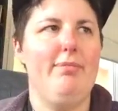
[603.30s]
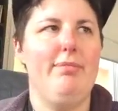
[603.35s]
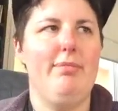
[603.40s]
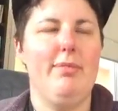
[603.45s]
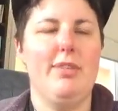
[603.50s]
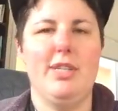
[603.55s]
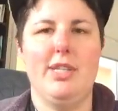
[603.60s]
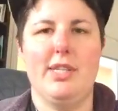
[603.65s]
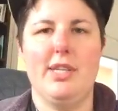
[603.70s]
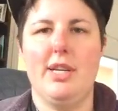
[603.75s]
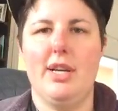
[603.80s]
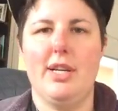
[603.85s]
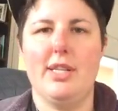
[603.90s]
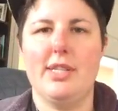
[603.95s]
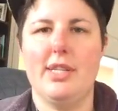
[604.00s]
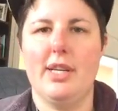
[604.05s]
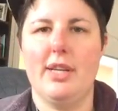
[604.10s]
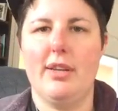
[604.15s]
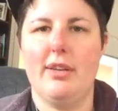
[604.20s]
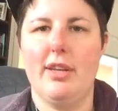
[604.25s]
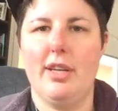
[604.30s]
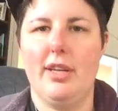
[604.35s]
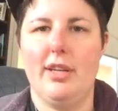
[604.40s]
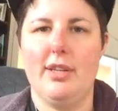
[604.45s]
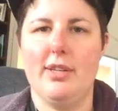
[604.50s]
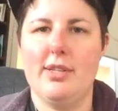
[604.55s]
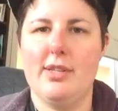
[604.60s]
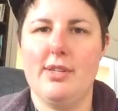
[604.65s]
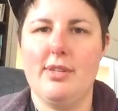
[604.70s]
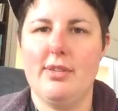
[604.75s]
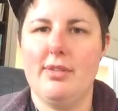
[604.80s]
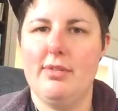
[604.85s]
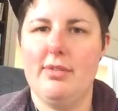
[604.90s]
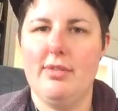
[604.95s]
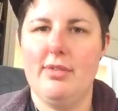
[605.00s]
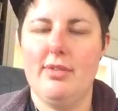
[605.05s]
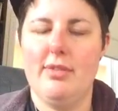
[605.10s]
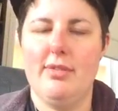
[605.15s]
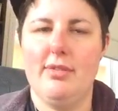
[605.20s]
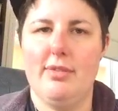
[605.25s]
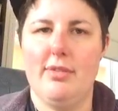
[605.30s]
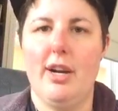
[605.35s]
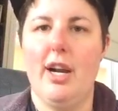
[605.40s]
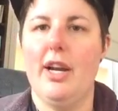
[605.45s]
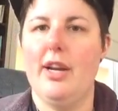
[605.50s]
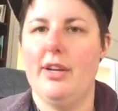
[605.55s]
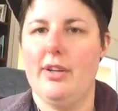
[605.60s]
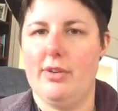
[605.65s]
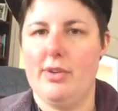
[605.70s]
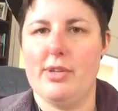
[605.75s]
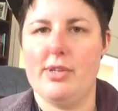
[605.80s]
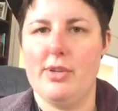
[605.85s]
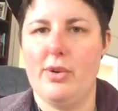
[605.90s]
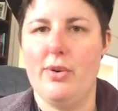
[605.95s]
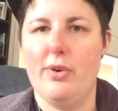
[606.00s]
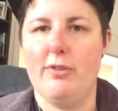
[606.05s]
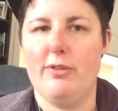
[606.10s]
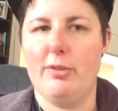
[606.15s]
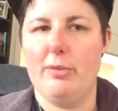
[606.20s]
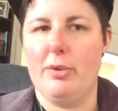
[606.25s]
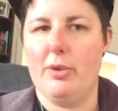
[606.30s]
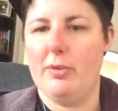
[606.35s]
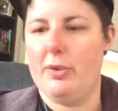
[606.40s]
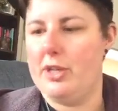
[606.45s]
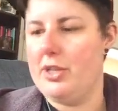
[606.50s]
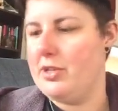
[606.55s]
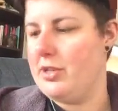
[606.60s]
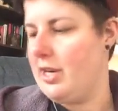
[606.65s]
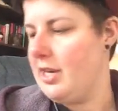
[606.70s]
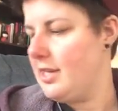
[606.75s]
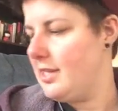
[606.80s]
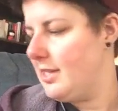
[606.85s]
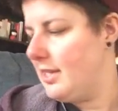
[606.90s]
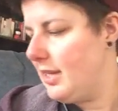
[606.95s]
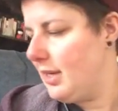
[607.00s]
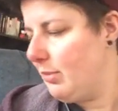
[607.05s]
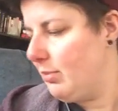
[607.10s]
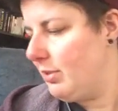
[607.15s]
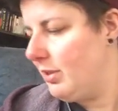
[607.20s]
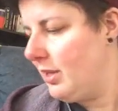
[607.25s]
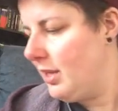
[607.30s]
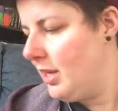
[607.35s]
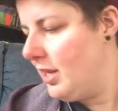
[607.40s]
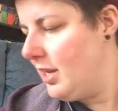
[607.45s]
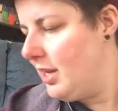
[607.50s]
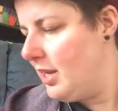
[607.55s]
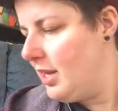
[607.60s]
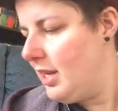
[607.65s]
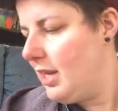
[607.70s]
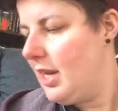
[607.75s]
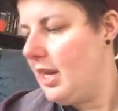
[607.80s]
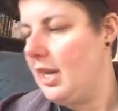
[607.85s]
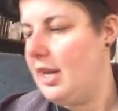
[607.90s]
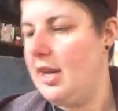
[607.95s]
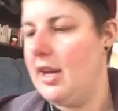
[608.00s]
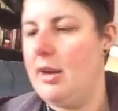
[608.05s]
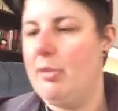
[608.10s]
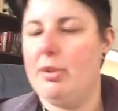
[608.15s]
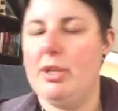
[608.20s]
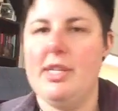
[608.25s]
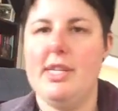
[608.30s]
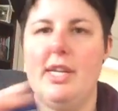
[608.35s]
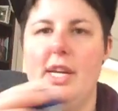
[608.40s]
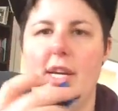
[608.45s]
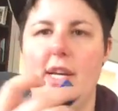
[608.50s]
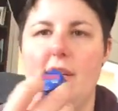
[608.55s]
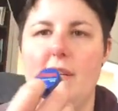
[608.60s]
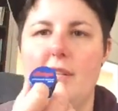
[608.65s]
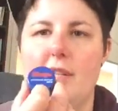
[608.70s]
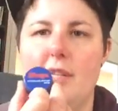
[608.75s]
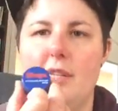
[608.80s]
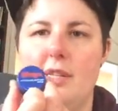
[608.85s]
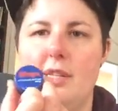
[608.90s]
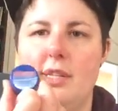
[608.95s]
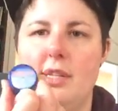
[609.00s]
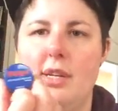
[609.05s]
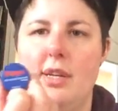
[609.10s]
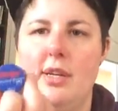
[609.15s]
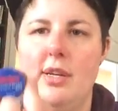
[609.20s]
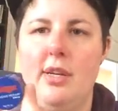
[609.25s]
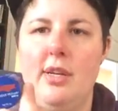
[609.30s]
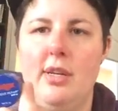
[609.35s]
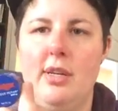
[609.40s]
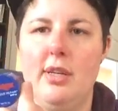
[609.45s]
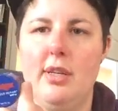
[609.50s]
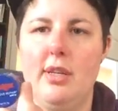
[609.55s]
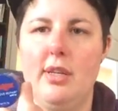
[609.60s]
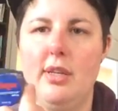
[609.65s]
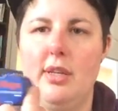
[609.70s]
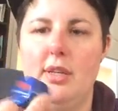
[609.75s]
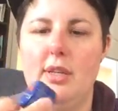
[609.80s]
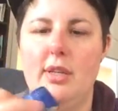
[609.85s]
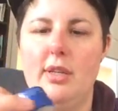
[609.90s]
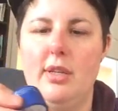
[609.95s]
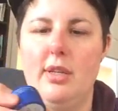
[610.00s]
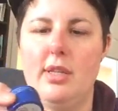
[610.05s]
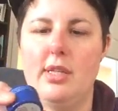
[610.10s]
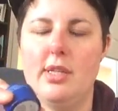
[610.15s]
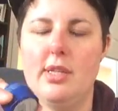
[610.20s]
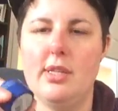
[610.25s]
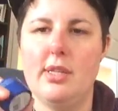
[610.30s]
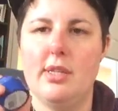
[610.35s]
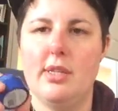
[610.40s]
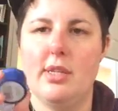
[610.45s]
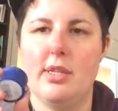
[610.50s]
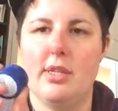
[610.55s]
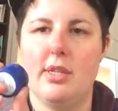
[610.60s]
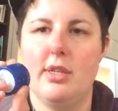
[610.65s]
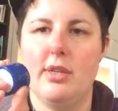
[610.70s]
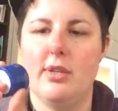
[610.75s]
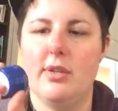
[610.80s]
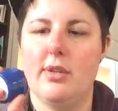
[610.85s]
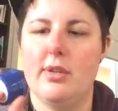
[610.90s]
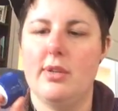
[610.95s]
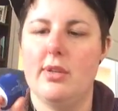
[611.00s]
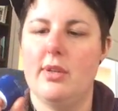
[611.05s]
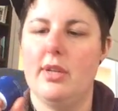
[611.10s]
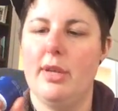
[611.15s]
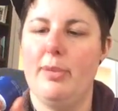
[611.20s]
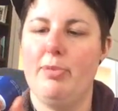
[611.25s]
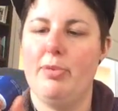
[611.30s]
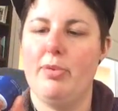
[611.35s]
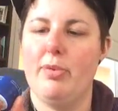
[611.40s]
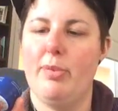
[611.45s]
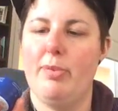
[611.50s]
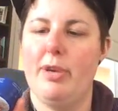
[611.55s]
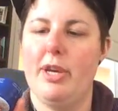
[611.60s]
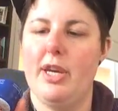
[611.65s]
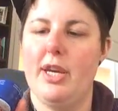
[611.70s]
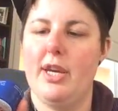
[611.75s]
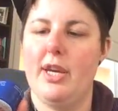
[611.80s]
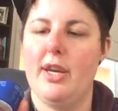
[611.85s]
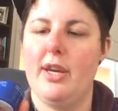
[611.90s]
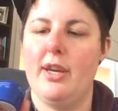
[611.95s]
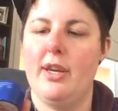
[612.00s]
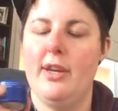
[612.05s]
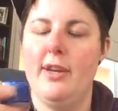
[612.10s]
disgusting things right across the hall from you when you're trying to sleep. Blistex. This is just your lip repair.